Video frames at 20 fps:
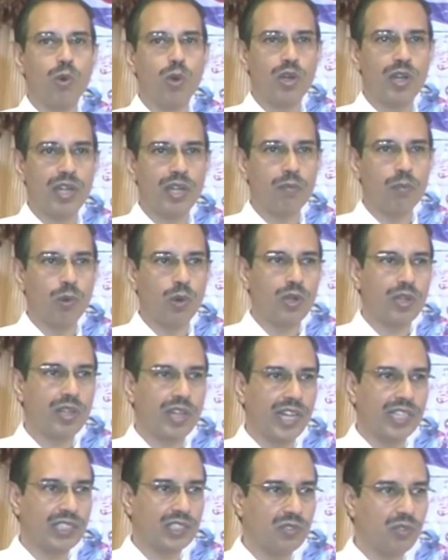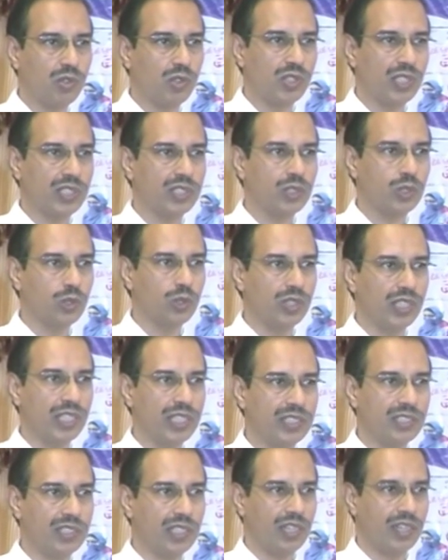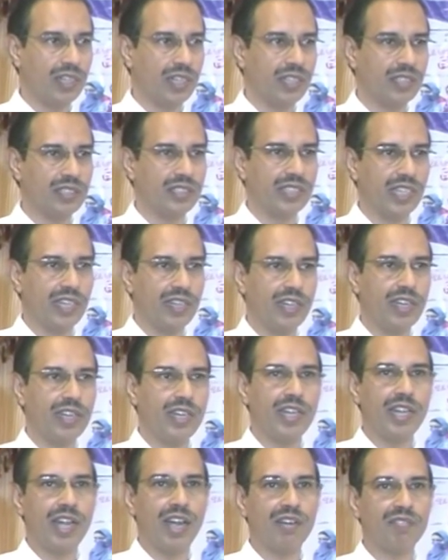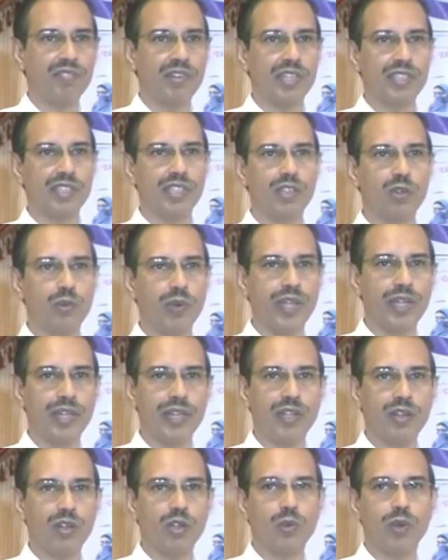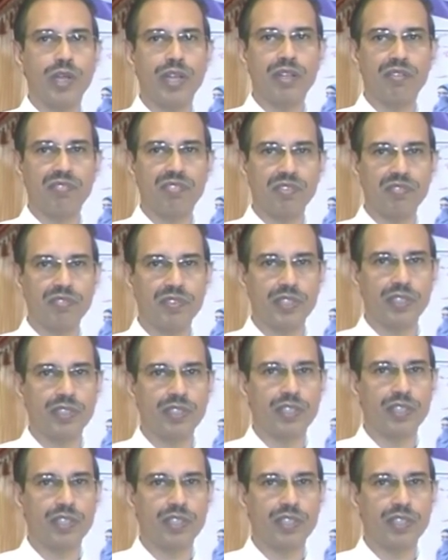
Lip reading: more and more transfusions to these children, generally after the 20 or 25th